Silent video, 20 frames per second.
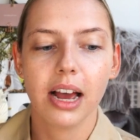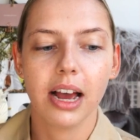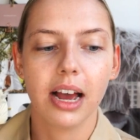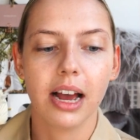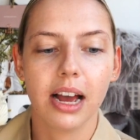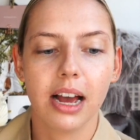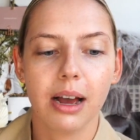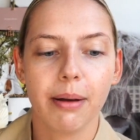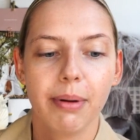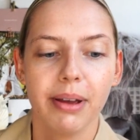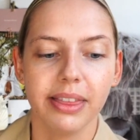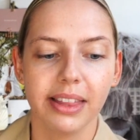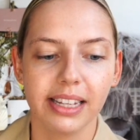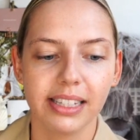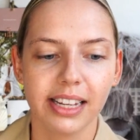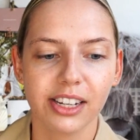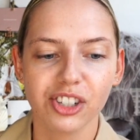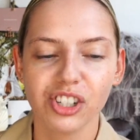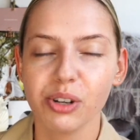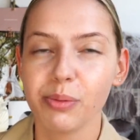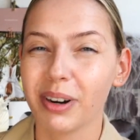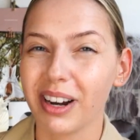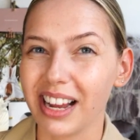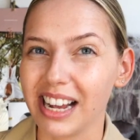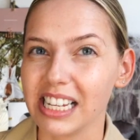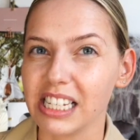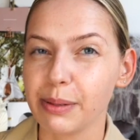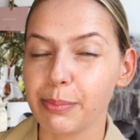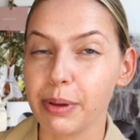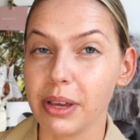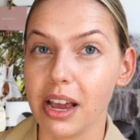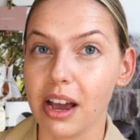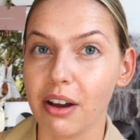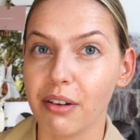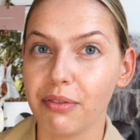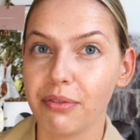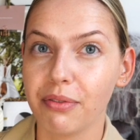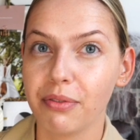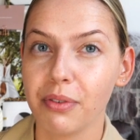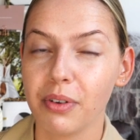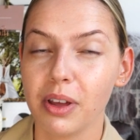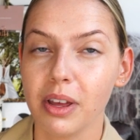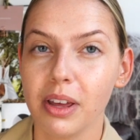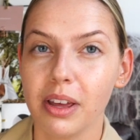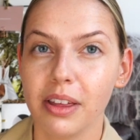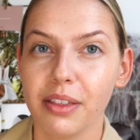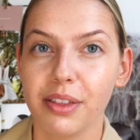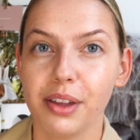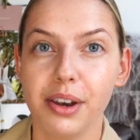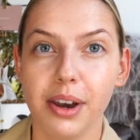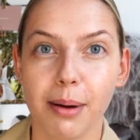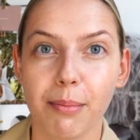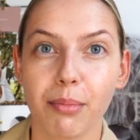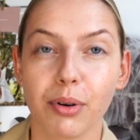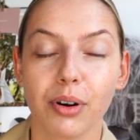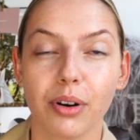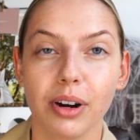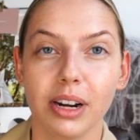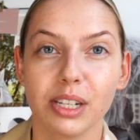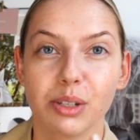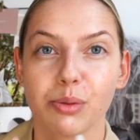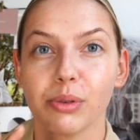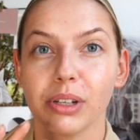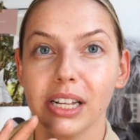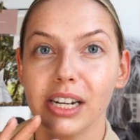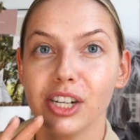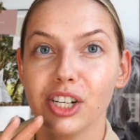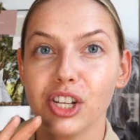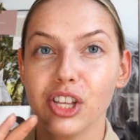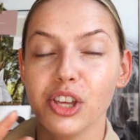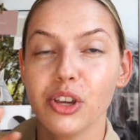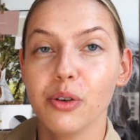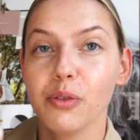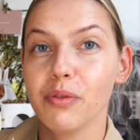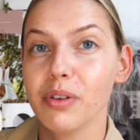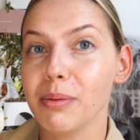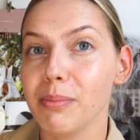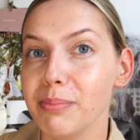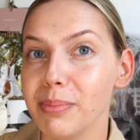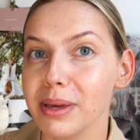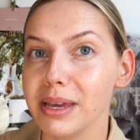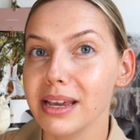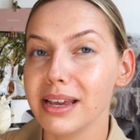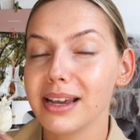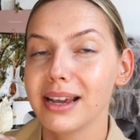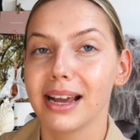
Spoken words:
and that's actually what SPF, the number, is related to UVB.